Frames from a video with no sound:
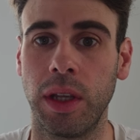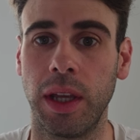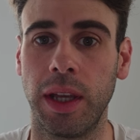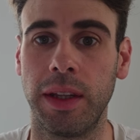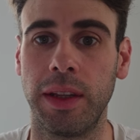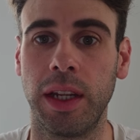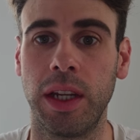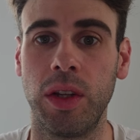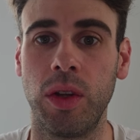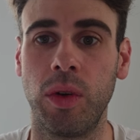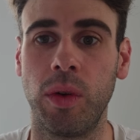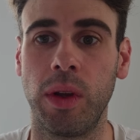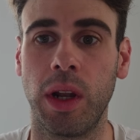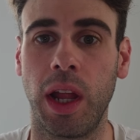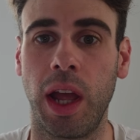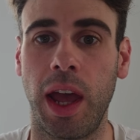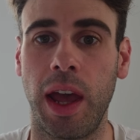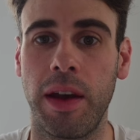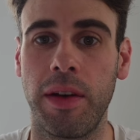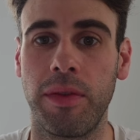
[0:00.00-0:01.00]
and then you will
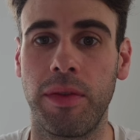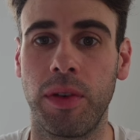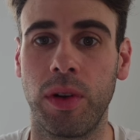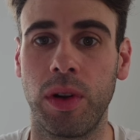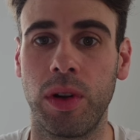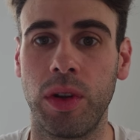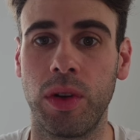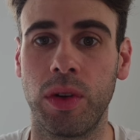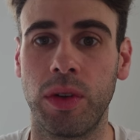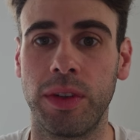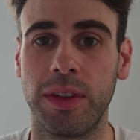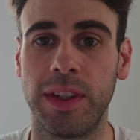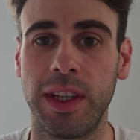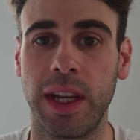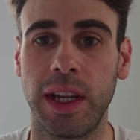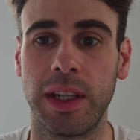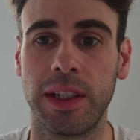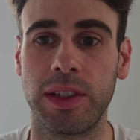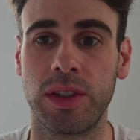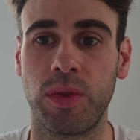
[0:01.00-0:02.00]
have all your
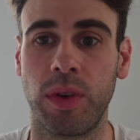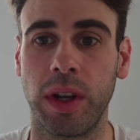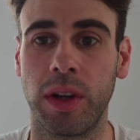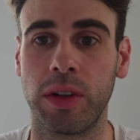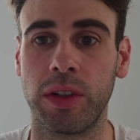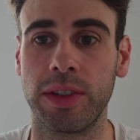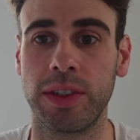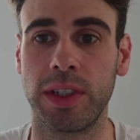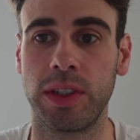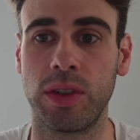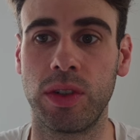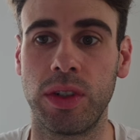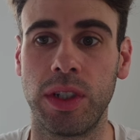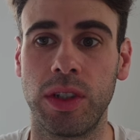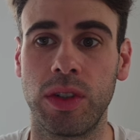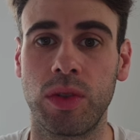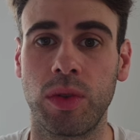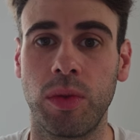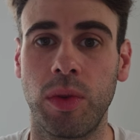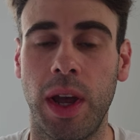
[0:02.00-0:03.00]
DNS records that you
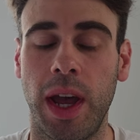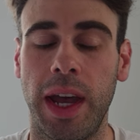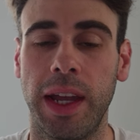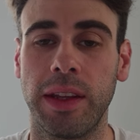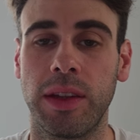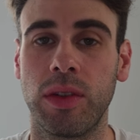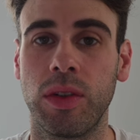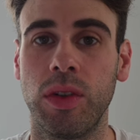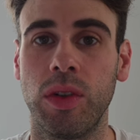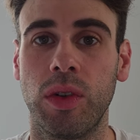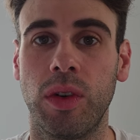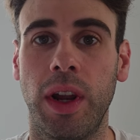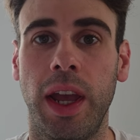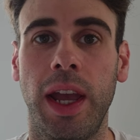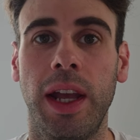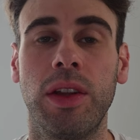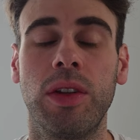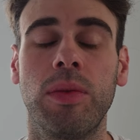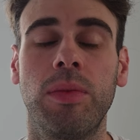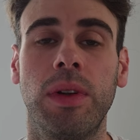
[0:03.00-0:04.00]
need to add to your
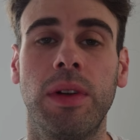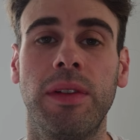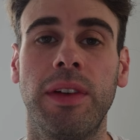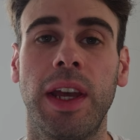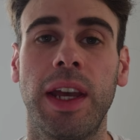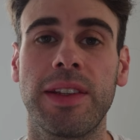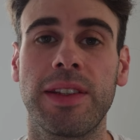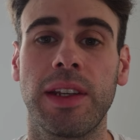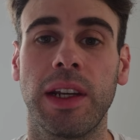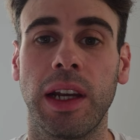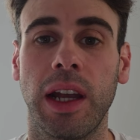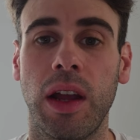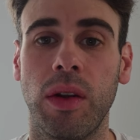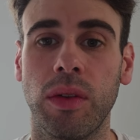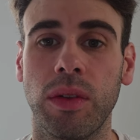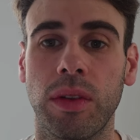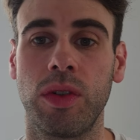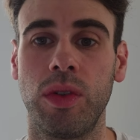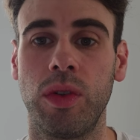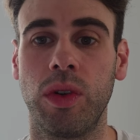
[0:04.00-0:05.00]
LWS account.
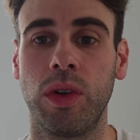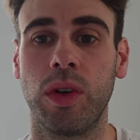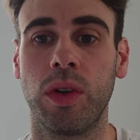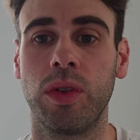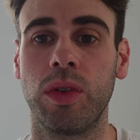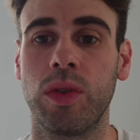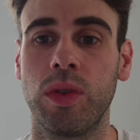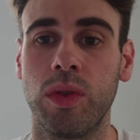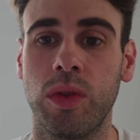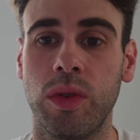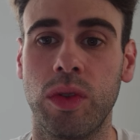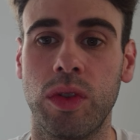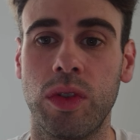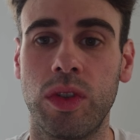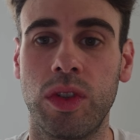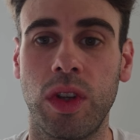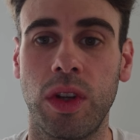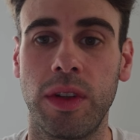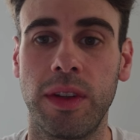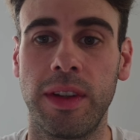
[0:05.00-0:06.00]
You go to
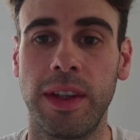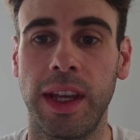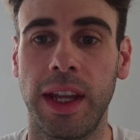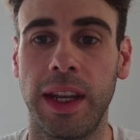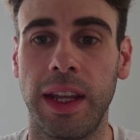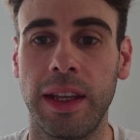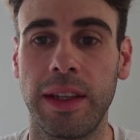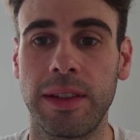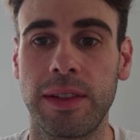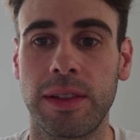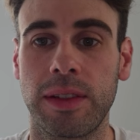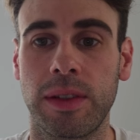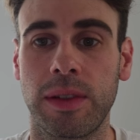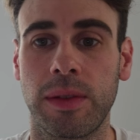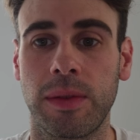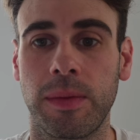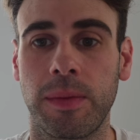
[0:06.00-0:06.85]
Zone DNS.